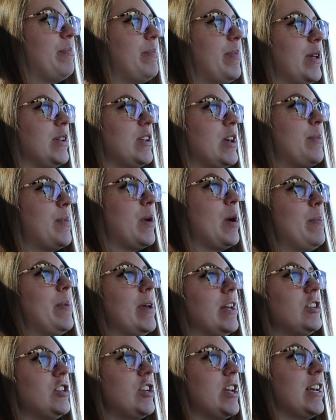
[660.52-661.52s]
build up our
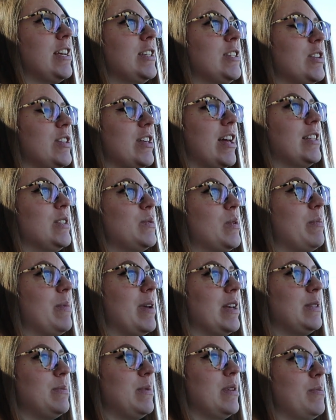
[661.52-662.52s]
pitching, so that's what
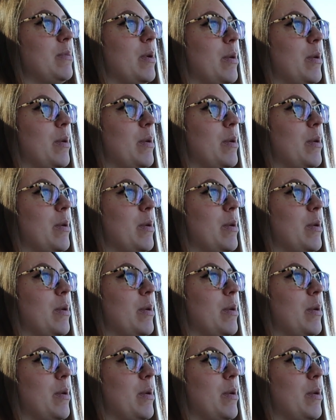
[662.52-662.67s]
makes me the